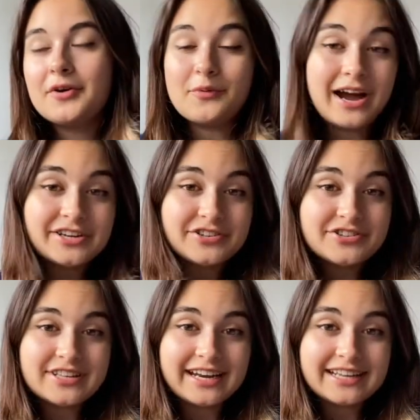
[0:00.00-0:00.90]
why I chose
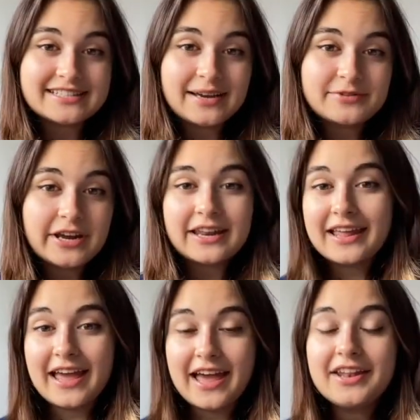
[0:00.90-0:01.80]
to study that subject
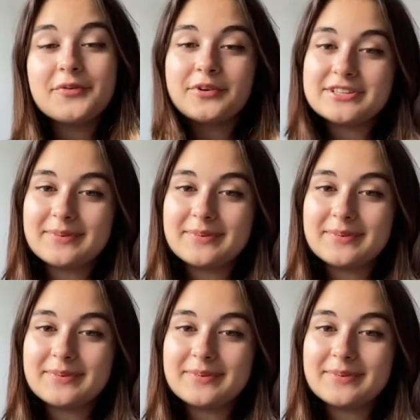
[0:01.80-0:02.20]
and what it's